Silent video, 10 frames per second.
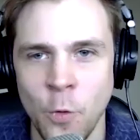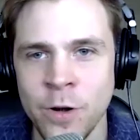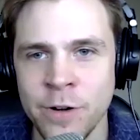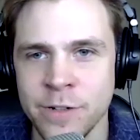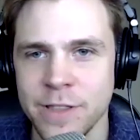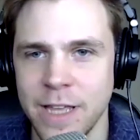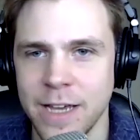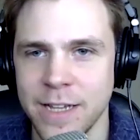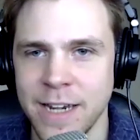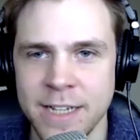For
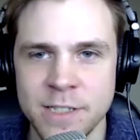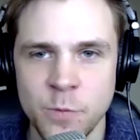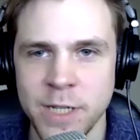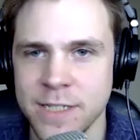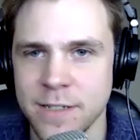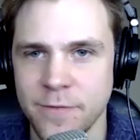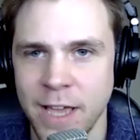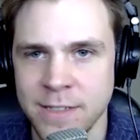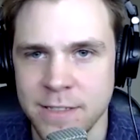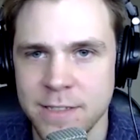the next week's
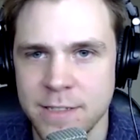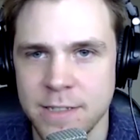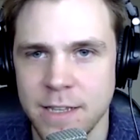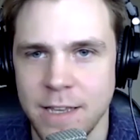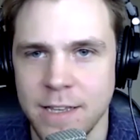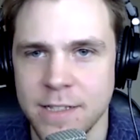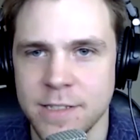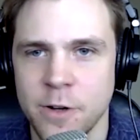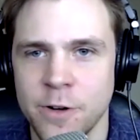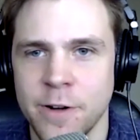events,
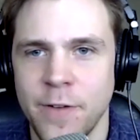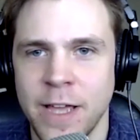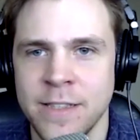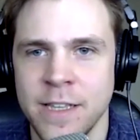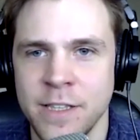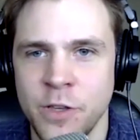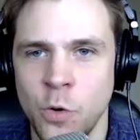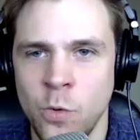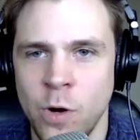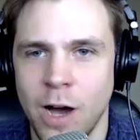is there an event that
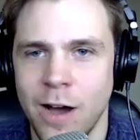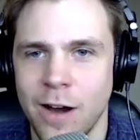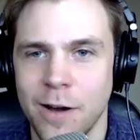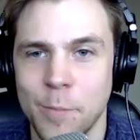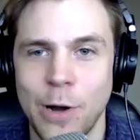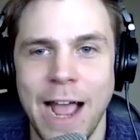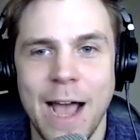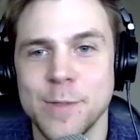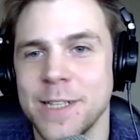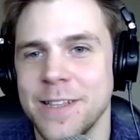you are
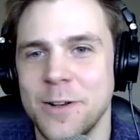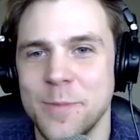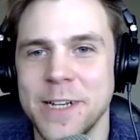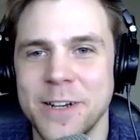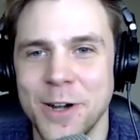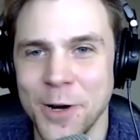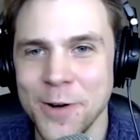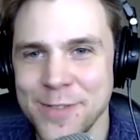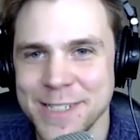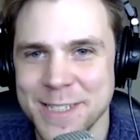perhaps a little bit
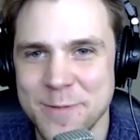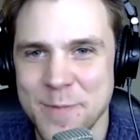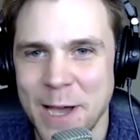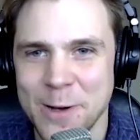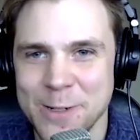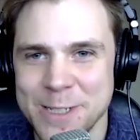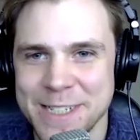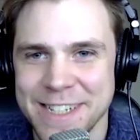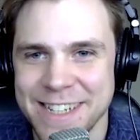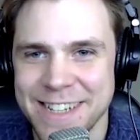nervous
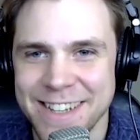about?